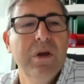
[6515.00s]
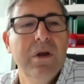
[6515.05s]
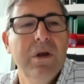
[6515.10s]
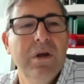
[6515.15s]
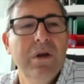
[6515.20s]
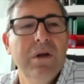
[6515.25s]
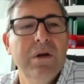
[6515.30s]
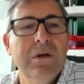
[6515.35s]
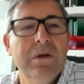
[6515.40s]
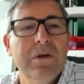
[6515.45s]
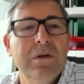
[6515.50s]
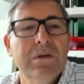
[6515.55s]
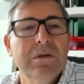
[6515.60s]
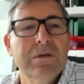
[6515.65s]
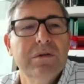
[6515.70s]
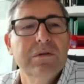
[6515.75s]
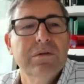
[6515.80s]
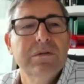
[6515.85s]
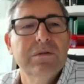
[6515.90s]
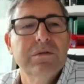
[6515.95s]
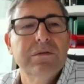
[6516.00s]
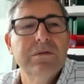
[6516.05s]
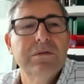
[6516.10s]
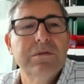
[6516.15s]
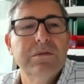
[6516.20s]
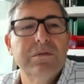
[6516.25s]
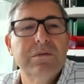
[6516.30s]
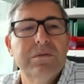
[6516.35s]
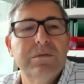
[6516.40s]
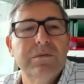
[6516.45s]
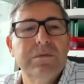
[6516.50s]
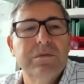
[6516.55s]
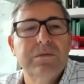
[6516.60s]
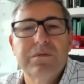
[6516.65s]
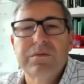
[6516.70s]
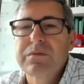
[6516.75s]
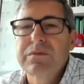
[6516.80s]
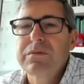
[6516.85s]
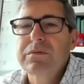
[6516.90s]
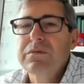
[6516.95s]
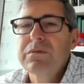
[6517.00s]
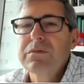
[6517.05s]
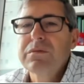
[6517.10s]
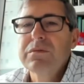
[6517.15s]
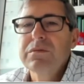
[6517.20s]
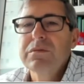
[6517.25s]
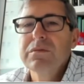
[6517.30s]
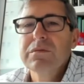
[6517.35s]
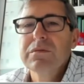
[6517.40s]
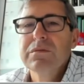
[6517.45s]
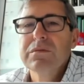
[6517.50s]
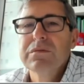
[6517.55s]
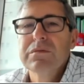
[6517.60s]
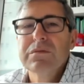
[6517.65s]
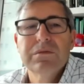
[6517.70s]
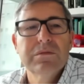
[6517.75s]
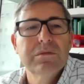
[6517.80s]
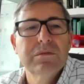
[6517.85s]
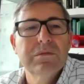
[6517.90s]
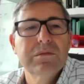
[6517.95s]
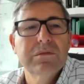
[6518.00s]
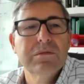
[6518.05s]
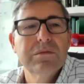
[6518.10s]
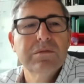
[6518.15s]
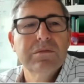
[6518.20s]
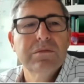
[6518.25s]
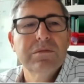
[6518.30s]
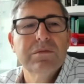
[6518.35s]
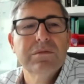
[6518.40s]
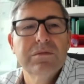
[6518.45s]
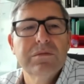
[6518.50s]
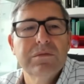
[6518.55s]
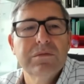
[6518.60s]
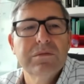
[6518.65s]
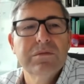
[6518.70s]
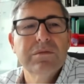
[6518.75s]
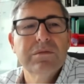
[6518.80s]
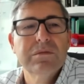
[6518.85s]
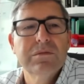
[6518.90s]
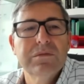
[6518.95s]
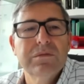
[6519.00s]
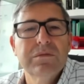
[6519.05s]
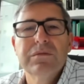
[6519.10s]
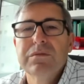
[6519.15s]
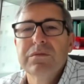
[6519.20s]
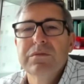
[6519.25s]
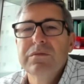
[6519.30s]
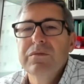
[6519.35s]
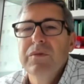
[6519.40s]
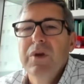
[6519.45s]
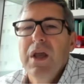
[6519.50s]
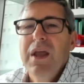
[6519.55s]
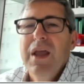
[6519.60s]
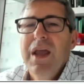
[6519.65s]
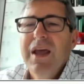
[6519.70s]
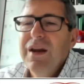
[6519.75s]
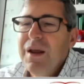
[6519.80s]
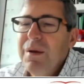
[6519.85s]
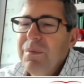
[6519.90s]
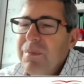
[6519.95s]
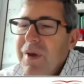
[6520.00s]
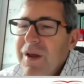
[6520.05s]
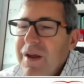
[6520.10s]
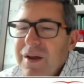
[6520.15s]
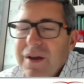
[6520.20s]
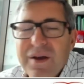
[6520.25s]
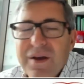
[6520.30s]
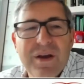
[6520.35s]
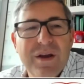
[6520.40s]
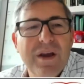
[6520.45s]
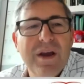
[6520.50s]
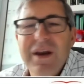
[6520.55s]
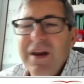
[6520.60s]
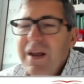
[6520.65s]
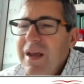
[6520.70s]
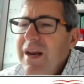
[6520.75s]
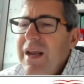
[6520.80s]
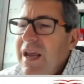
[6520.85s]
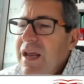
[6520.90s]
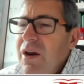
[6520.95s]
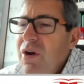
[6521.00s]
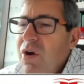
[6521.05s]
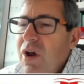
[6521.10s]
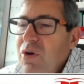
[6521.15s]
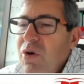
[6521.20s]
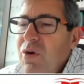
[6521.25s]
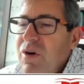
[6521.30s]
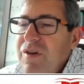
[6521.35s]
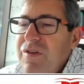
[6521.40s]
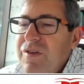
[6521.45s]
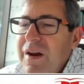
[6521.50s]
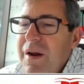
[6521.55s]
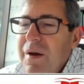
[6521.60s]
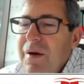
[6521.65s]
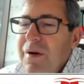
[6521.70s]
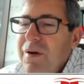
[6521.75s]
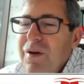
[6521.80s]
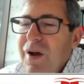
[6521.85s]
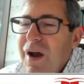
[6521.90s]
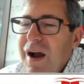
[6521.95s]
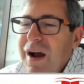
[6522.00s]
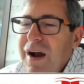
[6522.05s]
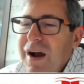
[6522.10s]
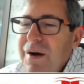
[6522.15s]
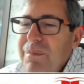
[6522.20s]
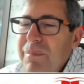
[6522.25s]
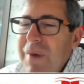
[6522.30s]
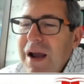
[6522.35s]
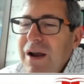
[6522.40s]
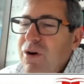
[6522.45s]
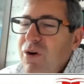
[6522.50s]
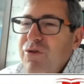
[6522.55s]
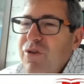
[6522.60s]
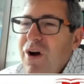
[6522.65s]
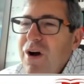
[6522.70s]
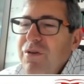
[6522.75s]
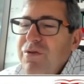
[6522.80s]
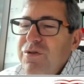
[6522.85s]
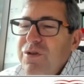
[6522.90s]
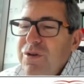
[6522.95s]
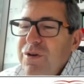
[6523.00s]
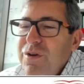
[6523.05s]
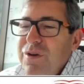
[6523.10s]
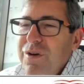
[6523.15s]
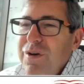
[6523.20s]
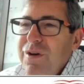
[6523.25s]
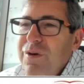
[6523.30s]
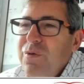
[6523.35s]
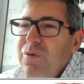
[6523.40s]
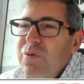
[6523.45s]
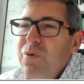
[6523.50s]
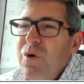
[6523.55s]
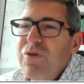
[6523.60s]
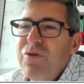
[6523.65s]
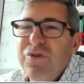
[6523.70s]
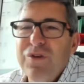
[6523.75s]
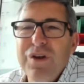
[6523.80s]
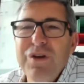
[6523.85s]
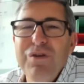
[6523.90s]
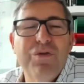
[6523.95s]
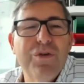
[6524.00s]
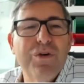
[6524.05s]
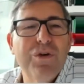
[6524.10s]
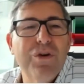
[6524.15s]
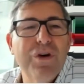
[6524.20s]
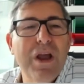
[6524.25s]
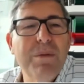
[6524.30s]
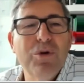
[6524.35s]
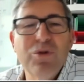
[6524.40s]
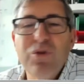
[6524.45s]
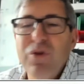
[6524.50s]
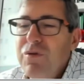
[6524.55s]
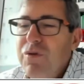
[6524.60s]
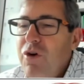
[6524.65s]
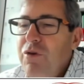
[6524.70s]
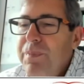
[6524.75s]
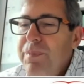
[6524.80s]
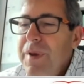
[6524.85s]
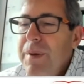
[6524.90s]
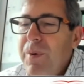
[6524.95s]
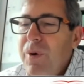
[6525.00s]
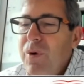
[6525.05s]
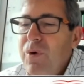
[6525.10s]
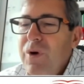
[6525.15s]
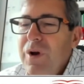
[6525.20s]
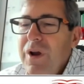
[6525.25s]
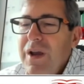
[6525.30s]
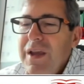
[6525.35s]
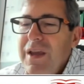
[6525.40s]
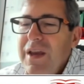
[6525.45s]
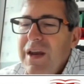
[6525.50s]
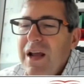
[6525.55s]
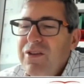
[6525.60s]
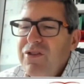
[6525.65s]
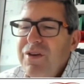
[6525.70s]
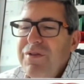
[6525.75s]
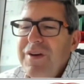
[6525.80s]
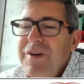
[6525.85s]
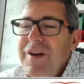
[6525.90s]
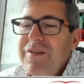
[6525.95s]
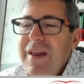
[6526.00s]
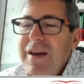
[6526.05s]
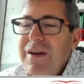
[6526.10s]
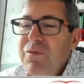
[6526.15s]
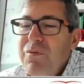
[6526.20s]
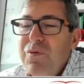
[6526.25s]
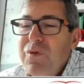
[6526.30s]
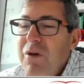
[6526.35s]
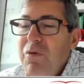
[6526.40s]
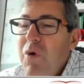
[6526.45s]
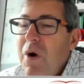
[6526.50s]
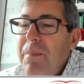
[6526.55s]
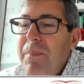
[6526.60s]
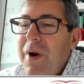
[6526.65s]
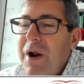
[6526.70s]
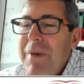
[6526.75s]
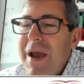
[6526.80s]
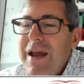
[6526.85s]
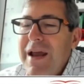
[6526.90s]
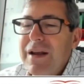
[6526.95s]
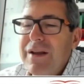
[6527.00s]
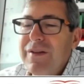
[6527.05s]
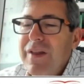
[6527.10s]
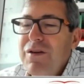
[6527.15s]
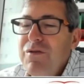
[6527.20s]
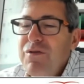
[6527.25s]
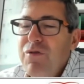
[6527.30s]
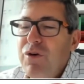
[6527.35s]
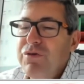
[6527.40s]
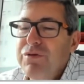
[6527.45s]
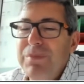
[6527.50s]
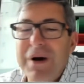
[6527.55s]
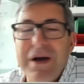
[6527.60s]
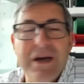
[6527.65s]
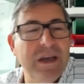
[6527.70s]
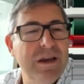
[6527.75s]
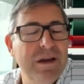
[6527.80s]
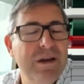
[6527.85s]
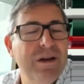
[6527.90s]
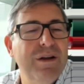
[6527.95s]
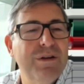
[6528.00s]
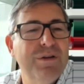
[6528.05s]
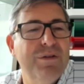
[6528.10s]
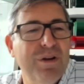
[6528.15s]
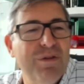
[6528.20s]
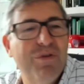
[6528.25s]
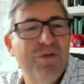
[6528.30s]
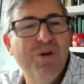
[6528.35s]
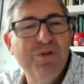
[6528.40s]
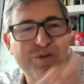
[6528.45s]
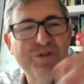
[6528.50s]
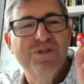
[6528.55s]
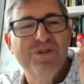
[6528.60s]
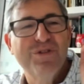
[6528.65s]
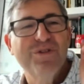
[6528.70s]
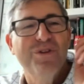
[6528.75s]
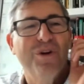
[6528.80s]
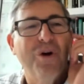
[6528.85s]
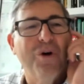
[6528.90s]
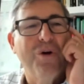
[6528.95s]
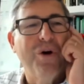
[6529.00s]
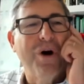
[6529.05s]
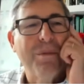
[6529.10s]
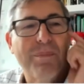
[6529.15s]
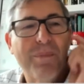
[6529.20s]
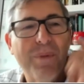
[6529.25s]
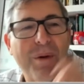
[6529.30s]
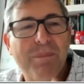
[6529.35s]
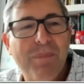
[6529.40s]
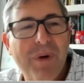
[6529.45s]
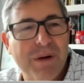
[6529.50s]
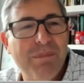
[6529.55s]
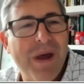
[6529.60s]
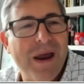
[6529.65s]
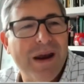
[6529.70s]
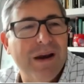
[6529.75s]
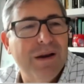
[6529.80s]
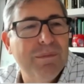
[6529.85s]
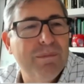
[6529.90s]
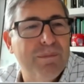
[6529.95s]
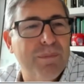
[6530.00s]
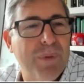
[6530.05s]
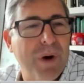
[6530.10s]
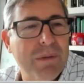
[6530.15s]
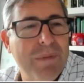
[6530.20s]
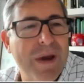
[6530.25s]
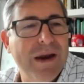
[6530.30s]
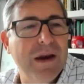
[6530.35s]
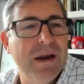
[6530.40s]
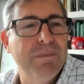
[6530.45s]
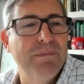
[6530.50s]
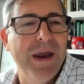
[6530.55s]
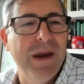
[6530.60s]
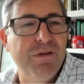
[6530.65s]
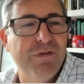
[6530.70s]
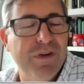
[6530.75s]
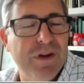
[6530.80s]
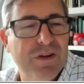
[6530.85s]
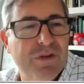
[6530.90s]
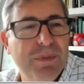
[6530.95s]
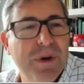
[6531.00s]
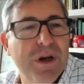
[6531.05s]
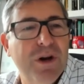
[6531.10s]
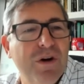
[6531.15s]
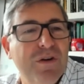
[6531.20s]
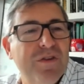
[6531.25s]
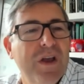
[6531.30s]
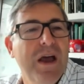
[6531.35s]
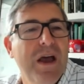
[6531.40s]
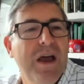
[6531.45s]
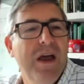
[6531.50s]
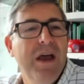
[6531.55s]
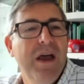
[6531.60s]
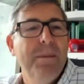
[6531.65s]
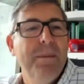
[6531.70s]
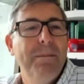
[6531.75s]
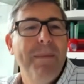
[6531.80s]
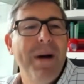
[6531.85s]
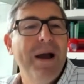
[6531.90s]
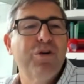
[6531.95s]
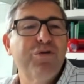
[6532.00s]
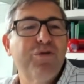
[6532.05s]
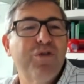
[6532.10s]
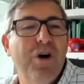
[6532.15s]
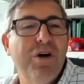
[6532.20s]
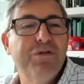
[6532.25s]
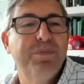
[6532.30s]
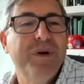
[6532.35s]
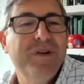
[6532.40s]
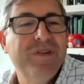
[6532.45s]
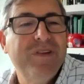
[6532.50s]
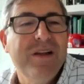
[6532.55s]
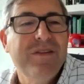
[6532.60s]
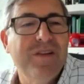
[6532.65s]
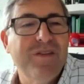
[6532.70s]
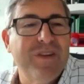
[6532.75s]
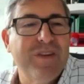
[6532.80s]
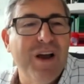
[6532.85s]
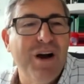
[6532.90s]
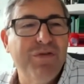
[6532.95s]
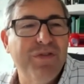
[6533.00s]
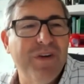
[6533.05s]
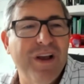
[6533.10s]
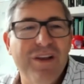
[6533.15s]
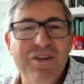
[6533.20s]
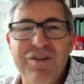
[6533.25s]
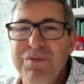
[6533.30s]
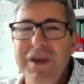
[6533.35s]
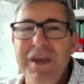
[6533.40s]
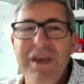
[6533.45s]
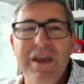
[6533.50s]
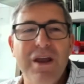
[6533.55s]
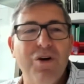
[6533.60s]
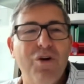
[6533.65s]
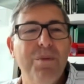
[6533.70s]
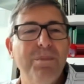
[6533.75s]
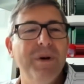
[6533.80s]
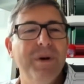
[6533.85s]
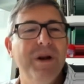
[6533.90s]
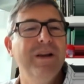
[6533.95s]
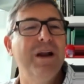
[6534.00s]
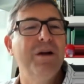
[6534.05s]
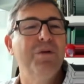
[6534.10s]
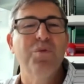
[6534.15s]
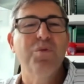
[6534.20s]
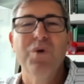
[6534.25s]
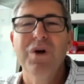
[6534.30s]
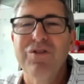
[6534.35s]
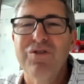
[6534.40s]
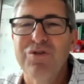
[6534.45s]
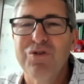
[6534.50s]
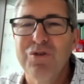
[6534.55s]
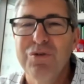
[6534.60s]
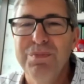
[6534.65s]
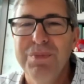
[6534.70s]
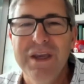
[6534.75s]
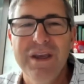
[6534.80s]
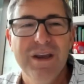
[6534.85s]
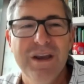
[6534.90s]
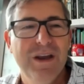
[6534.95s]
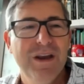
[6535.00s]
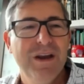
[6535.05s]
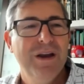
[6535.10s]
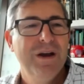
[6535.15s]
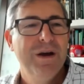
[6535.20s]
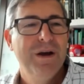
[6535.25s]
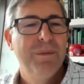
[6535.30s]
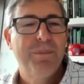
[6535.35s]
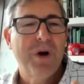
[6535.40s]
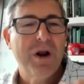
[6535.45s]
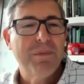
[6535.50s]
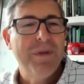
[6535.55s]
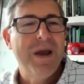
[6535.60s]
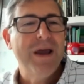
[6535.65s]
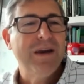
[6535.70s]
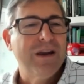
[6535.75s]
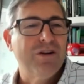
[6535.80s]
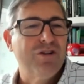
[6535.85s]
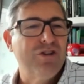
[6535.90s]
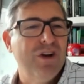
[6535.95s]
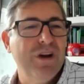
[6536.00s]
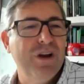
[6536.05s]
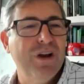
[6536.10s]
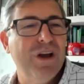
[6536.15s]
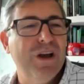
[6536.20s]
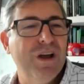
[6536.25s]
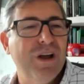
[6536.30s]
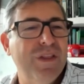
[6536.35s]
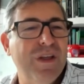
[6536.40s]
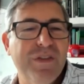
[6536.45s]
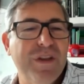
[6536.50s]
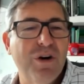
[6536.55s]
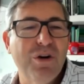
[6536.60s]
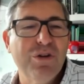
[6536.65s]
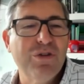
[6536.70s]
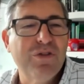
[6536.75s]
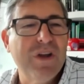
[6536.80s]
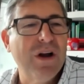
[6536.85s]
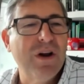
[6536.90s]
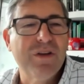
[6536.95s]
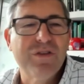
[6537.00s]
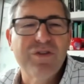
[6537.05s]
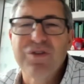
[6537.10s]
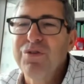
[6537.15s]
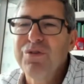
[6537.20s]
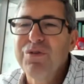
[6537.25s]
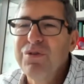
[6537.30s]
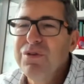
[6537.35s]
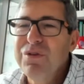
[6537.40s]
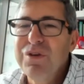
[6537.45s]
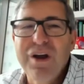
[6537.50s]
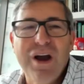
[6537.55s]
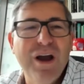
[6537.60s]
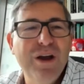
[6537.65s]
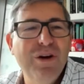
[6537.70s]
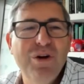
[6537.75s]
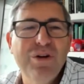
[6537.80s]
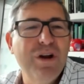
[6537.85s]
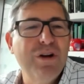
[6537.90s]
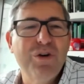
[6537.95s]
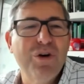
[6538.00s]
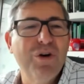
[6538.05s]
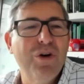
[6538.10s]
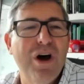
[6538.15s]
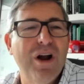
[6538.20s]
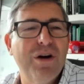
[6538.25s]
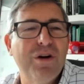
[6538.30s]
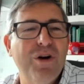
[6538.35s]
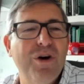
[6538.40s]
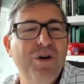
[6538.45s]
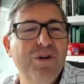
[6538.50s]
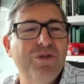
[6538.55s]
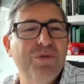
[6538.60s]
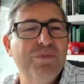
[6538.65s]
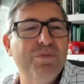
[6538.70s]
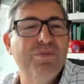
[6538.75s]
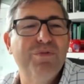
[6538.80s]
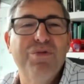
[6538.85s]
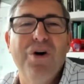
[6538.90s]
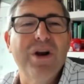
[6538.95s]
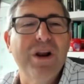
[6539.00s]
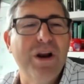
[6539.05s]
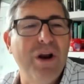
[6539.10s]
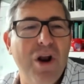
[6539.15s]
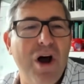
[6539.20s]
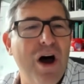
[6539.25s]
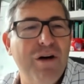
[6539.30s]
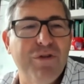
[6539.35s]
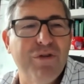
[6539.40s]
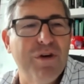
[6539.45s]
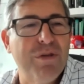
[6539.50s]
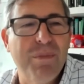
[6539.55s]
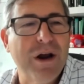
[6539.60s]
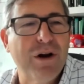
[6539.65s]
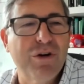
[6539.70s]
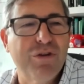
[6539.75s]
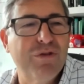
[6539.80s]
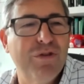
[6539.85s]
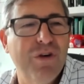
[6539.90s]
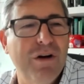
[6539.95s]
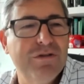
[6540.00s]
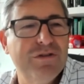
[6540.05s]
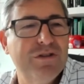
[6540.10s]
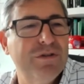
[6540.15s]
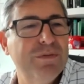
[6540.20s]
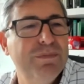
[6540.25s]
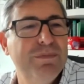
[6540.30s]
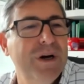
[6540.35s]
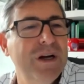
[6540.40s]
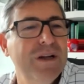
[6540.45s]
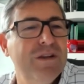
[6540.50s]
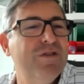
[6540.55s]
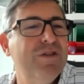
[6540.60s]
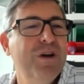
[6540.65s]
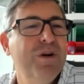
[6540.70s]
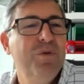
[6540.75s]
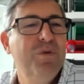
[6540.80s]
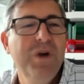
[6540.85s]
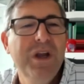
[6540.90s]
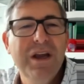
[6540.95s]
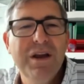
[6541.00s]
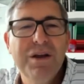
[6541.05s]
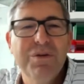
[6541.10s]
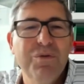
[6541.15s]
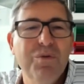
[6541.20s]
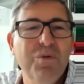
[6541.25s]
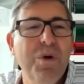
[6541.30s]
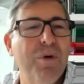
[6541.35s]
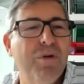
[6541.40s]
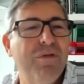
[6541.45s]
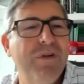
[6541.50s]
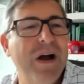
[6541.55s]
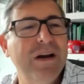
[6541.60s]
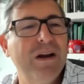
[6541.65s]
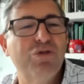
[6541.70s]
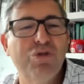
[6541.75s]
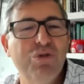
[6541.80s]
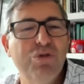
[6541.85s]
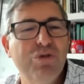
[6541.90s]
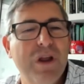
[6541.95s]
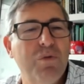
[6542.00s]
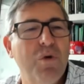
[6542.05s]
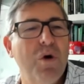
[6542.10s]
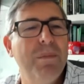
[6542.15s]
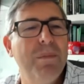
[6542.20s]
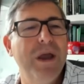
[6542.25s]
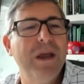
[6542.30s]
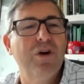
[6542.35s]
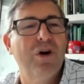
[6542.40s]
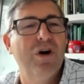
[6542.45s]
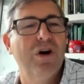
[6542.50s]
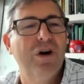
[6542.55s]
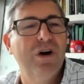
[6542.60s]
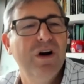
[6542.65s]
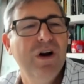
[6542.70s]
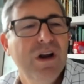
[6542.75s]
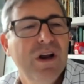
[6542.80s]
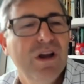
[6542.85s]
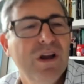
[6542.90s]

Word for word: really like be totally involving the, the people. Mm. And, and, and, and, again, notice that uh, Microsoft was uh, able to involve people in activities that, that were pragmatic, that involved money, involved, you know, uh, pragmatic, pragmatic benefits. Because Microsoft presents itself as being a company that wants to be pragmatic. Uh, they're going to tell us, I know that you're not going to fall in love with Microsoft, but we, we provide a tool that will make your,